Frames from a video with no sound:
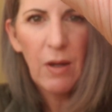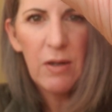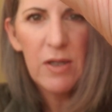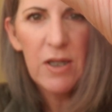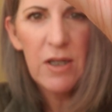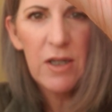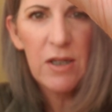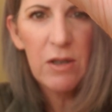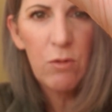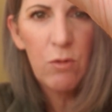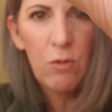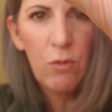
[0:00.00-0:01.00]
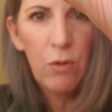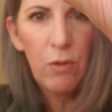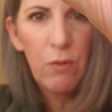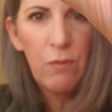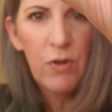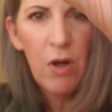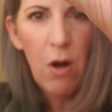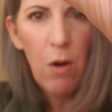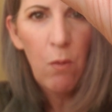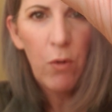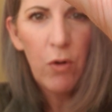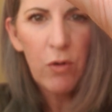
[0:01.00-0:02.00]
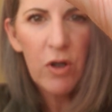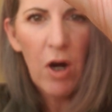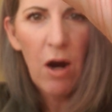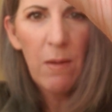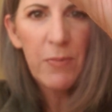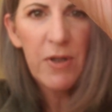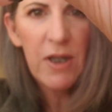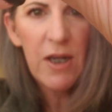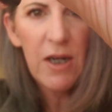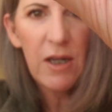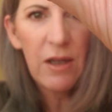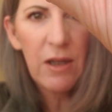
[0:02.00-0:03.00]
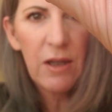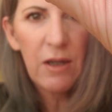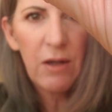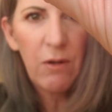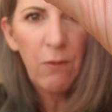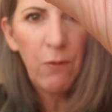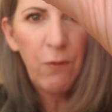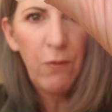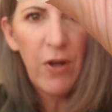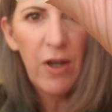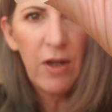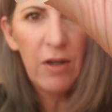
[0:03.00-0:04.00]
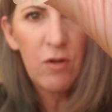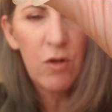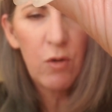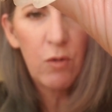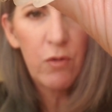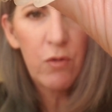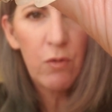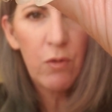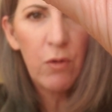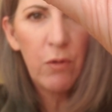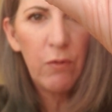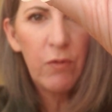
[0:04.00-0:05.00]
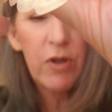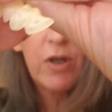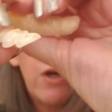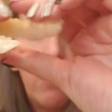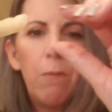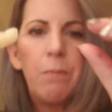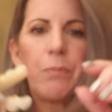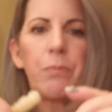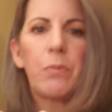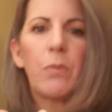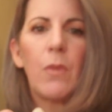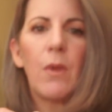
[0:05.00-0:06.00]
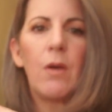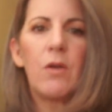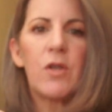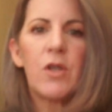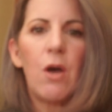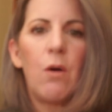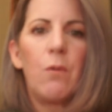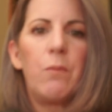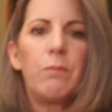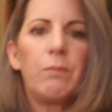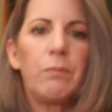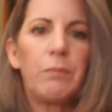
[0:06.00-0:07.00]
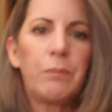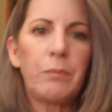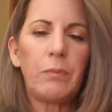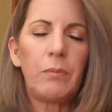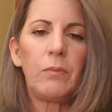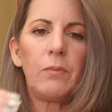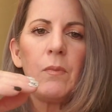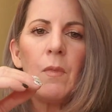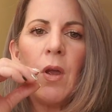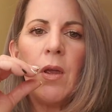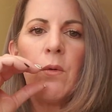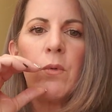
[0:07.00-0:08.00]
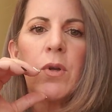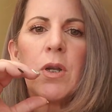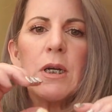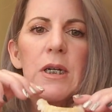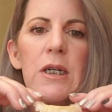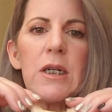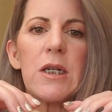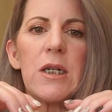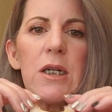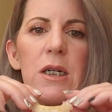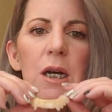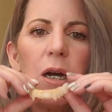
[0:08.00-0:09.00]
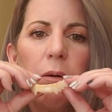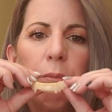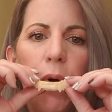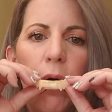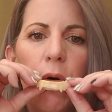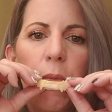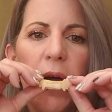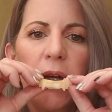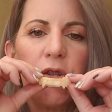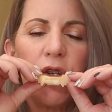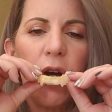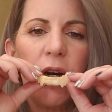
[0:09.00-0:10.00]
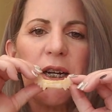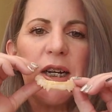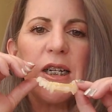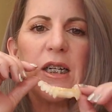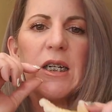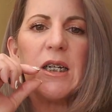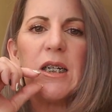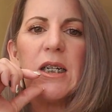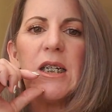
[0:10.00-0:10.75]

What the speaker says: See these little grooves? Well, your top teeth fit into those grooves. So it would pull my jaw kind of